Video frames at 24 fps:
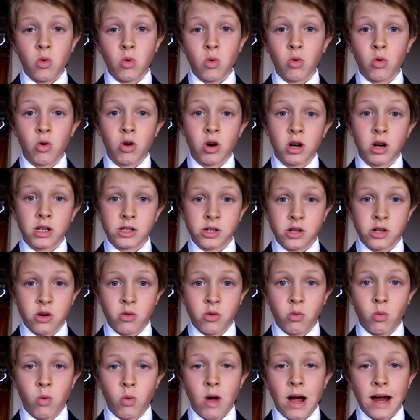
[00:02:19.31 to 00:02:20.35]
or is
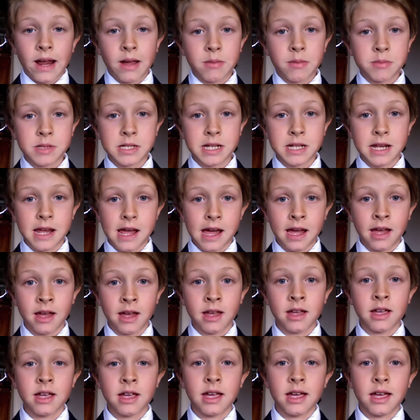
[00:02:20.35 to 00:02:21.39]
known
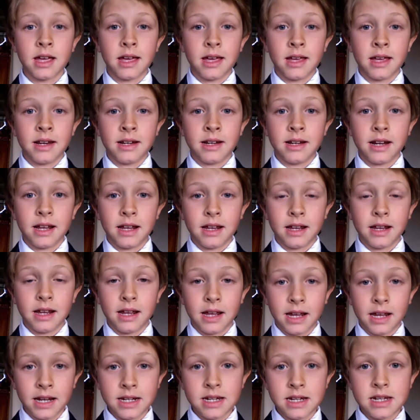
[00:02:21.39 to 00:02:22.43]
YMCA, in
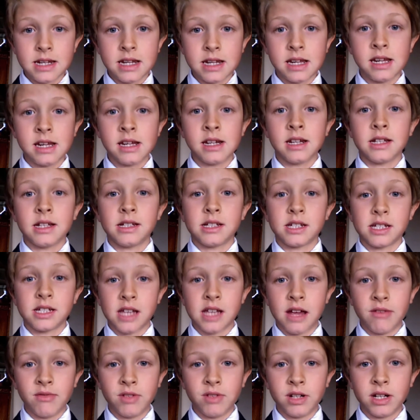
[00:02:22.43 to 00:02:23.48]

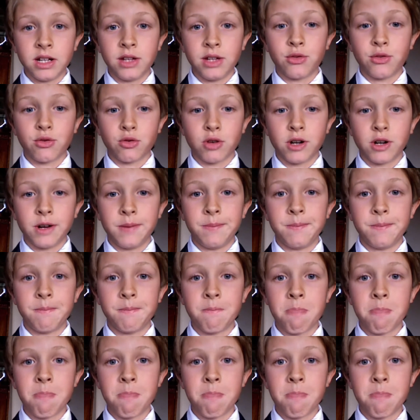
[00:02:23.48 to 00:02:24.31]
1873.